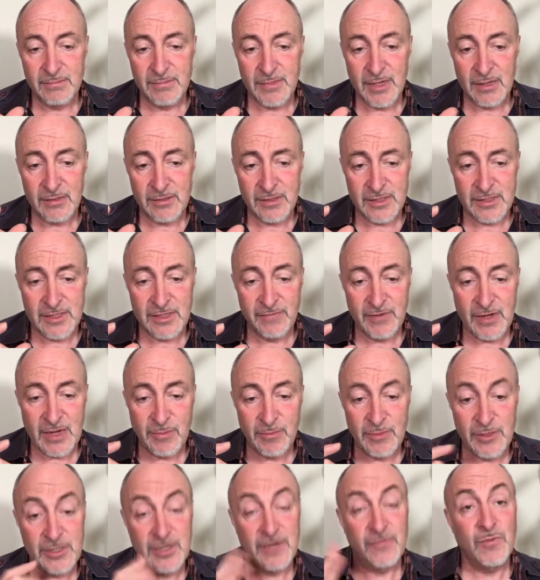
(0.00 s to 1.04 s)
I'll see if I can come
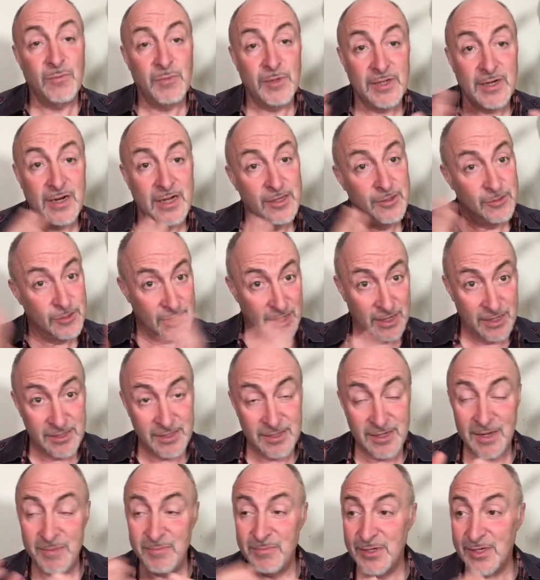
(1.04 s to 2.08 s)
with a different one than I used last
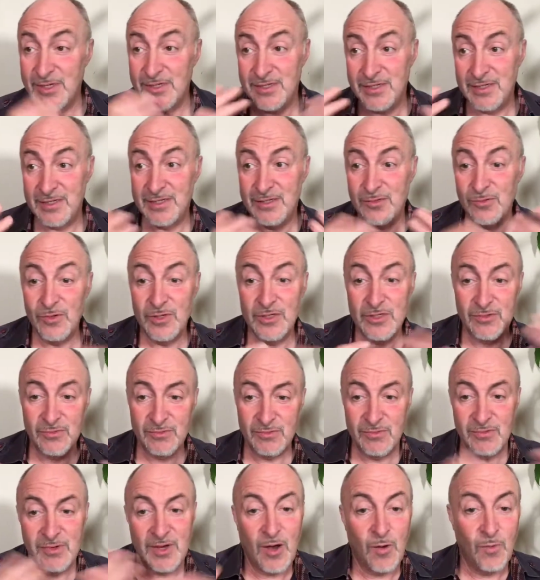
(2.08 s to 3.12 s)
time, because this is always
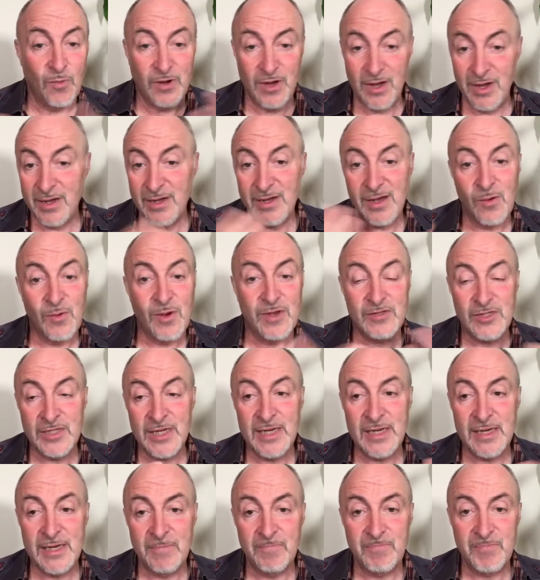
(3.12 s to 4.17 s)
a way of
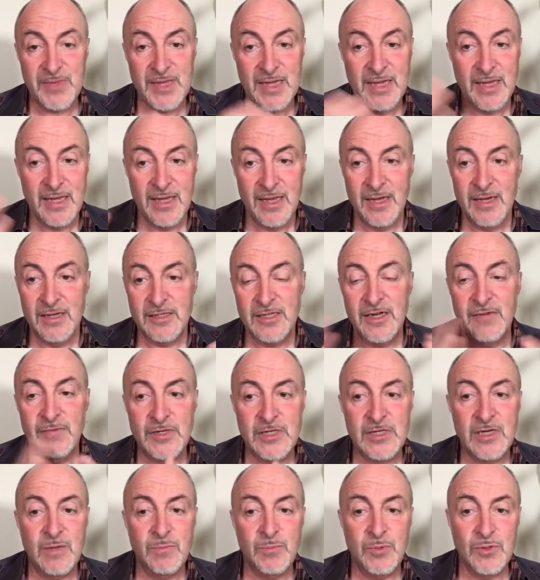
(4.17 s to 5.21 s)
saying it. Say, for
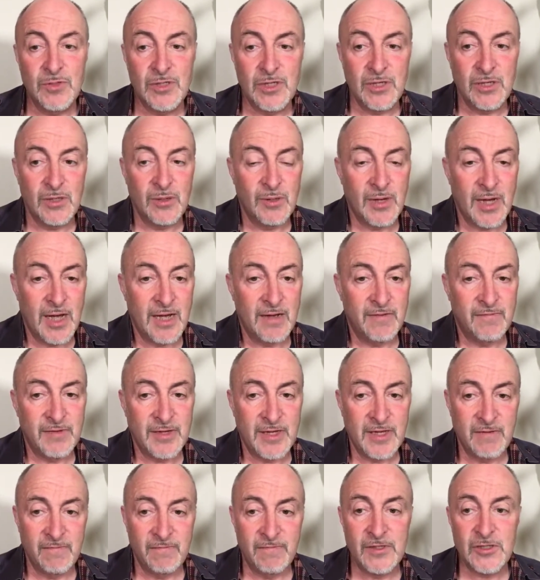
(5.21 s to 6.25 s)
example, that you have
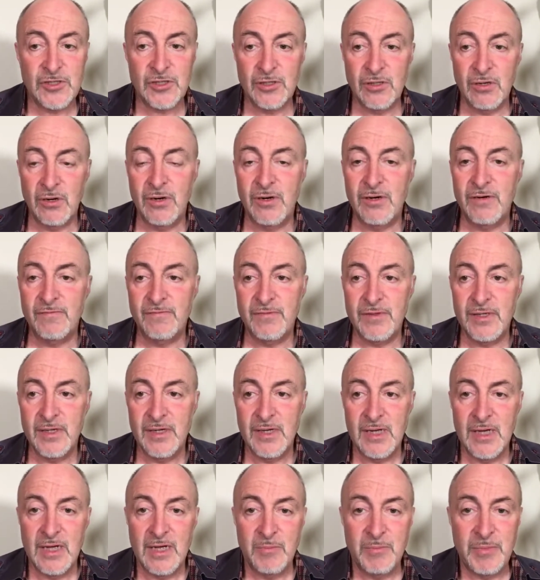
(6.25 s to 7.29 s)
a vision of
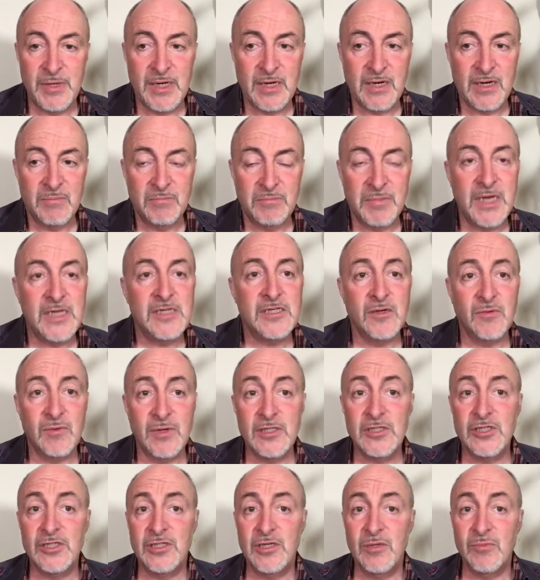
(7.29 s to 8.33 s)
being in an amazing
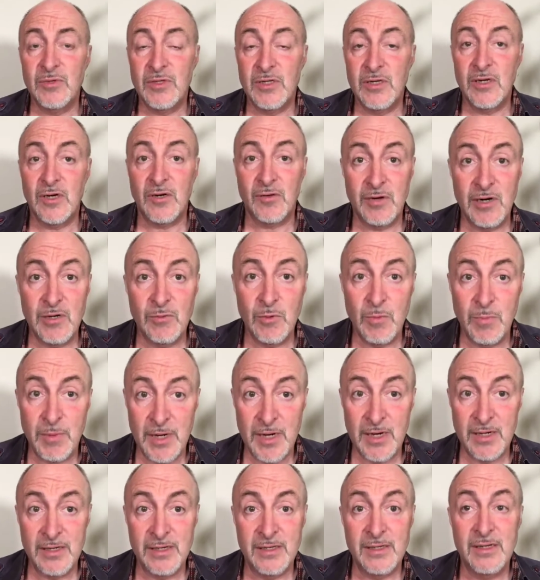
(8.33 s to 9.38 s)
relationship with an incredible
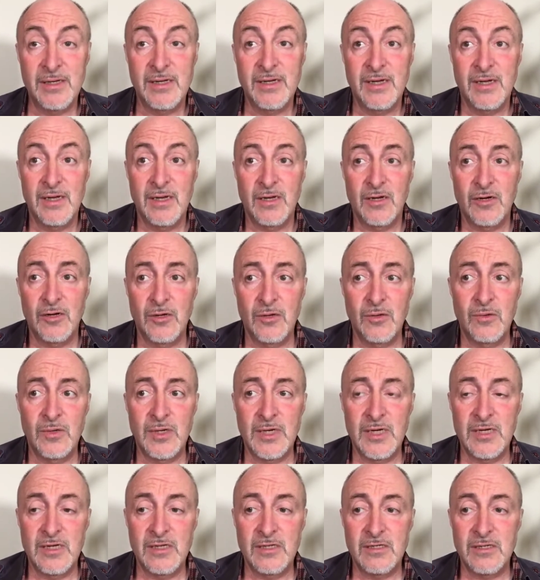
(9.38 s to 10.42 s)
partner who
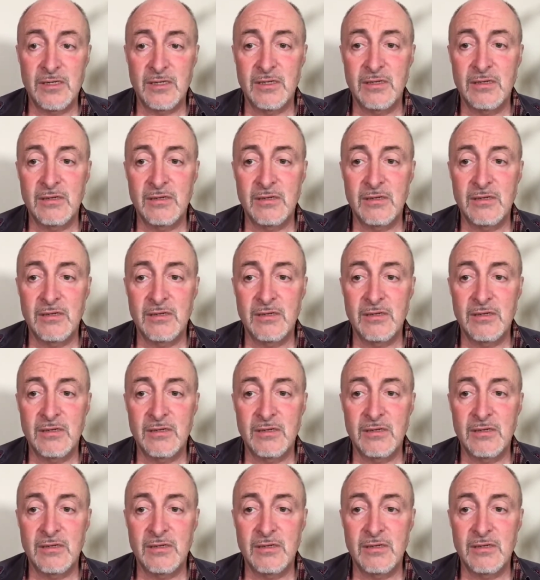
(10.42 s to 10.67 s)
is